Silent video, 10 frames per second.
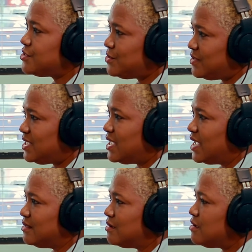to the
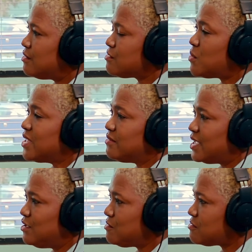end. So I
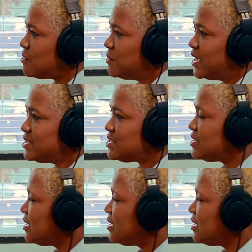thank you so much.